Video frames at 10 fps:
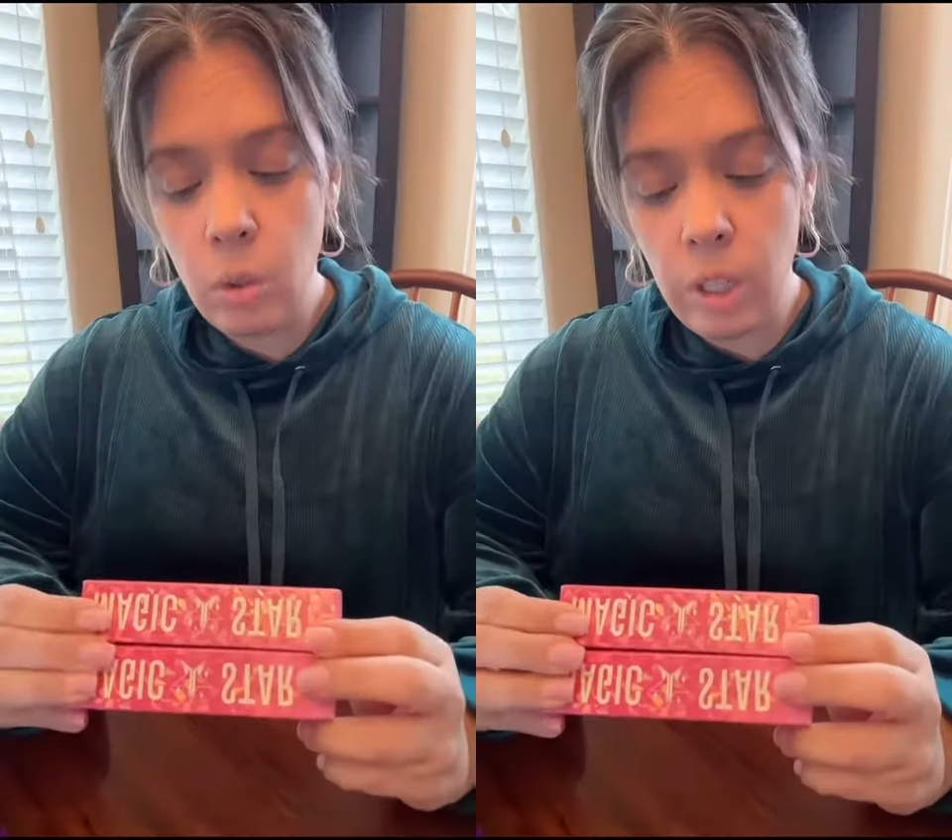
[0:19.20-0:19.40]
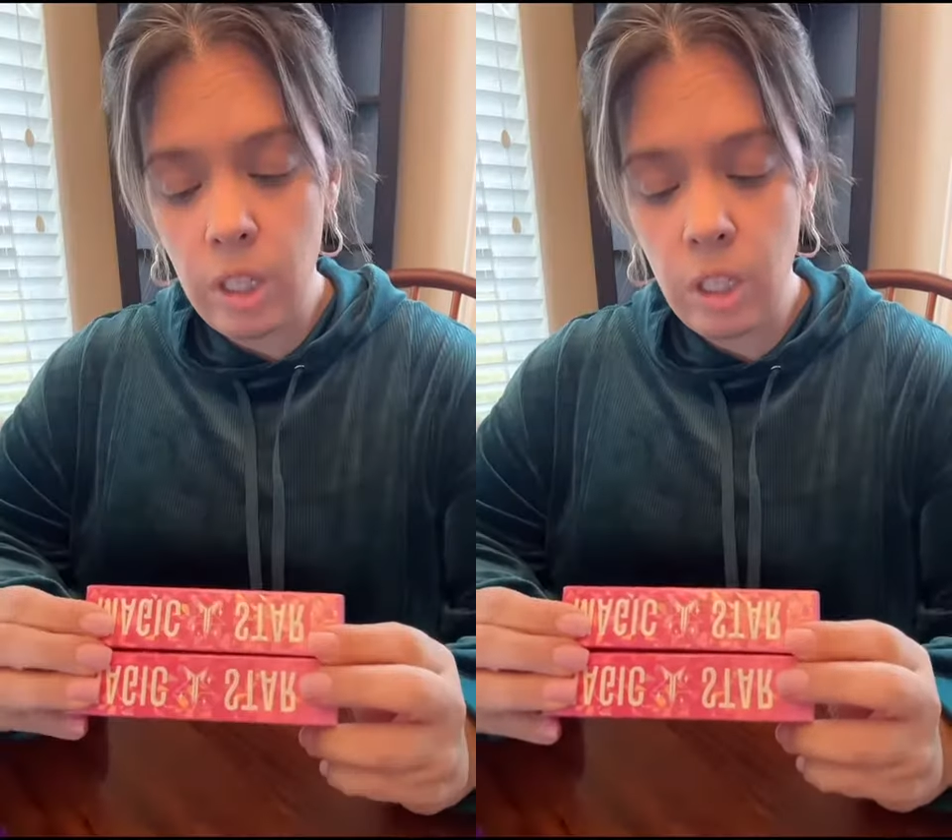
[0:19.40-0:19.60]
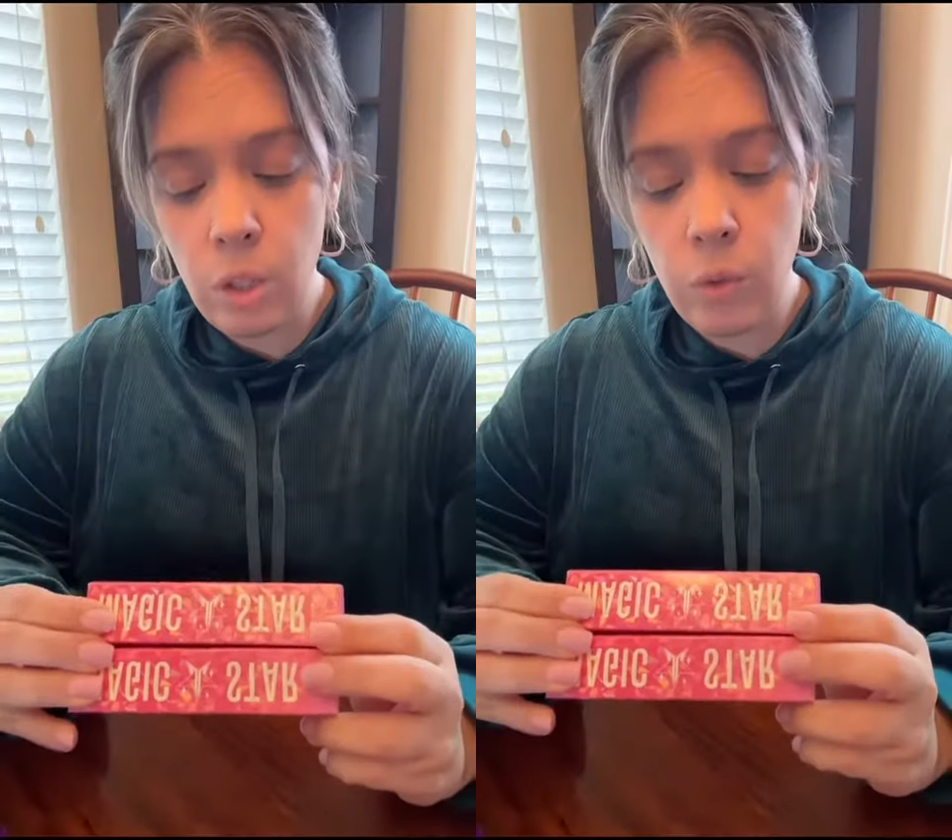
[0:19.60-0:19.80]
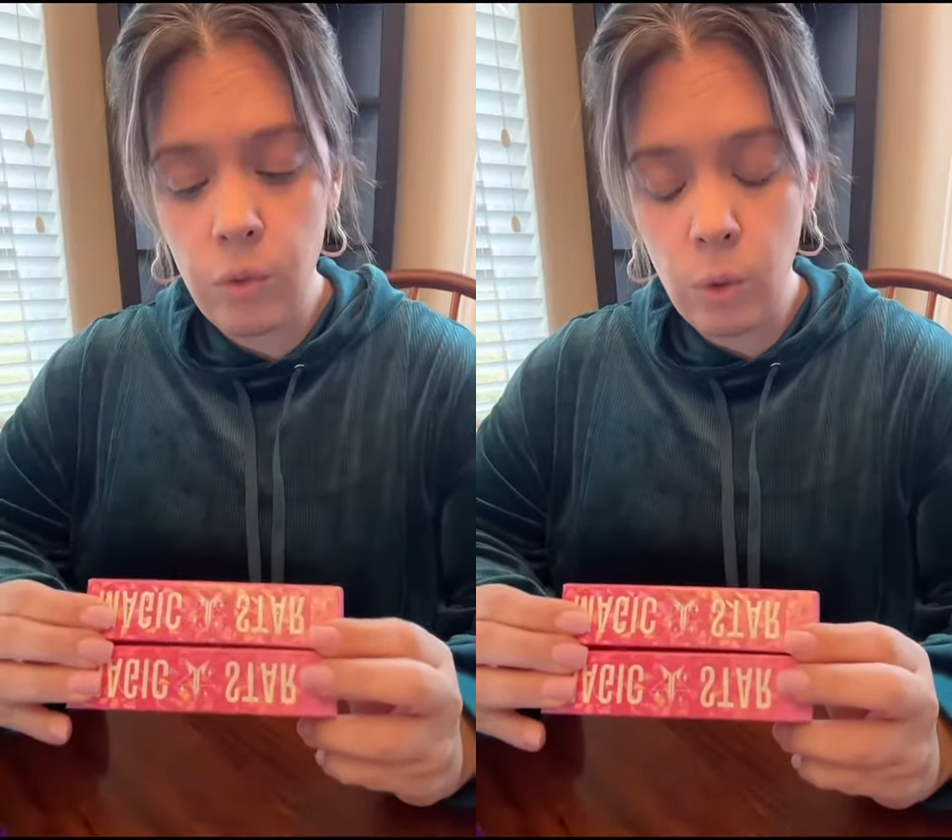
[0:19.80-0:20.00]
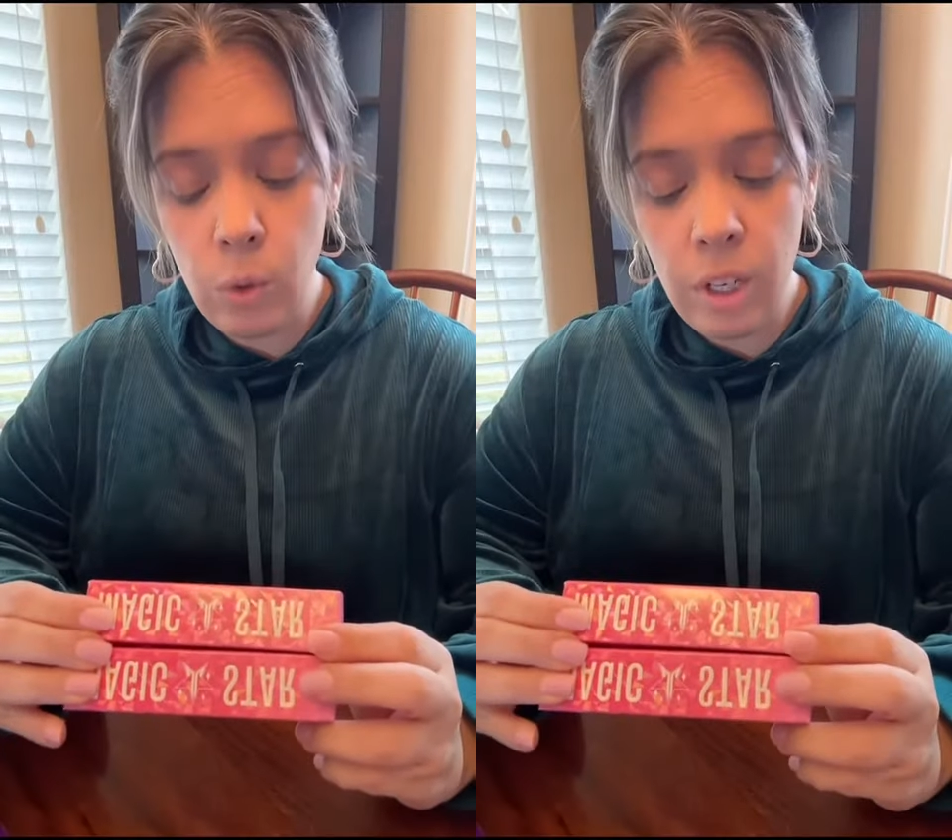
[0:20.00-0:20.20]
this is
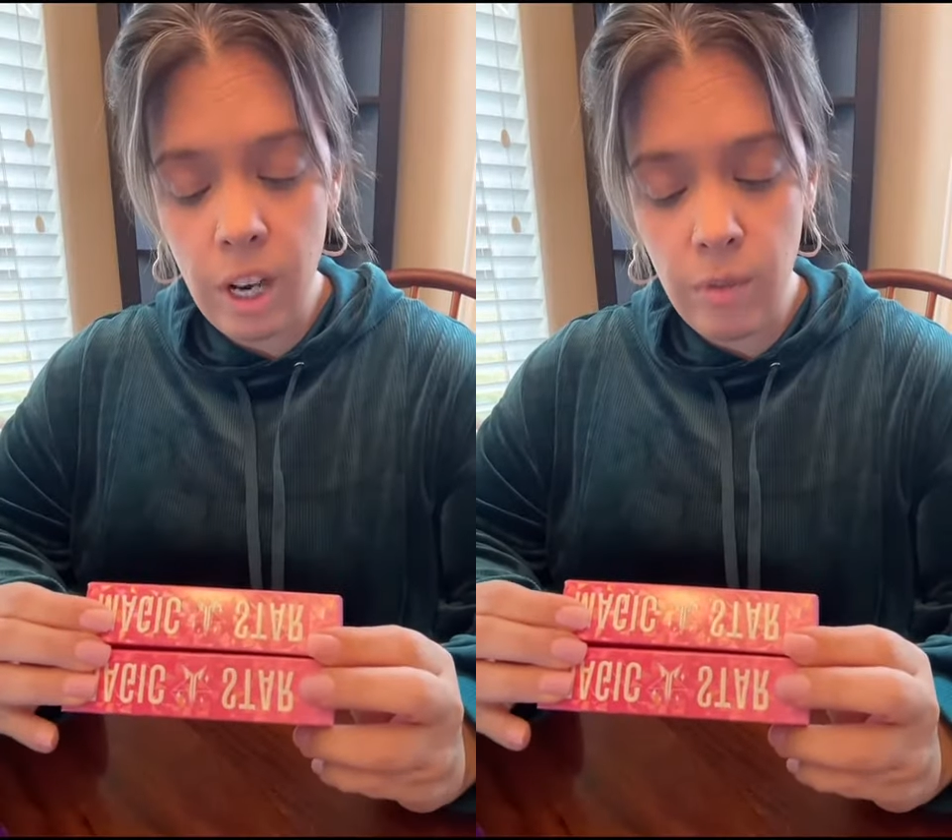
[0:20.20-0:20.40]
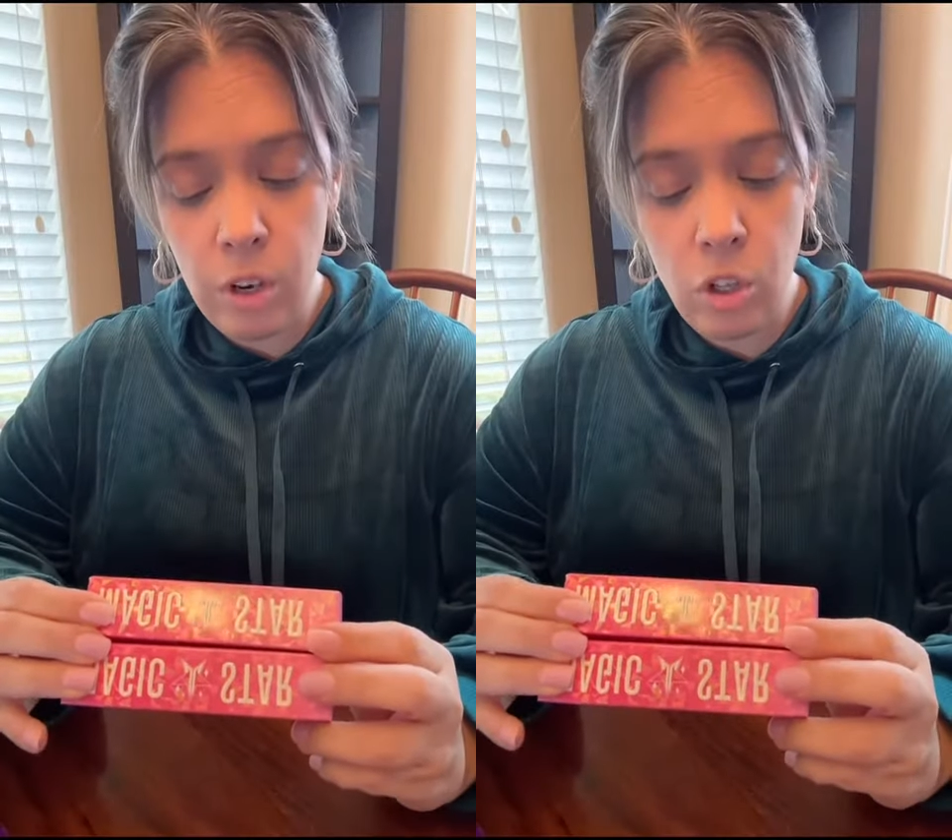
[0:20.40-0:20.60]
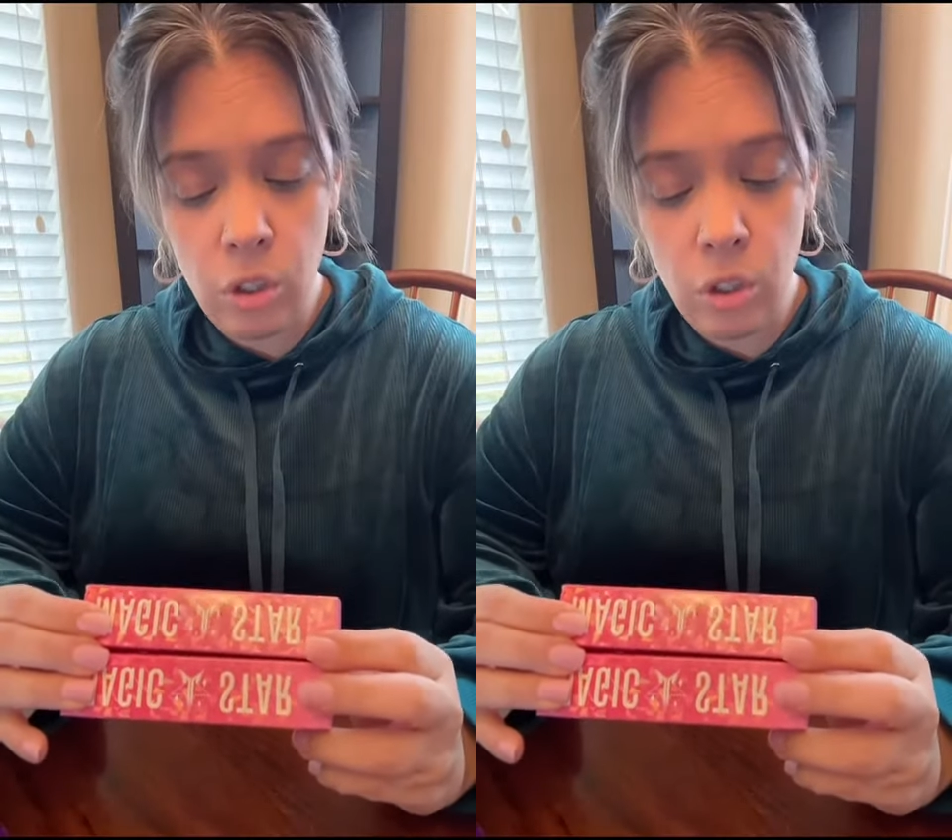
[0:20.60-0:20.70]
full coverage,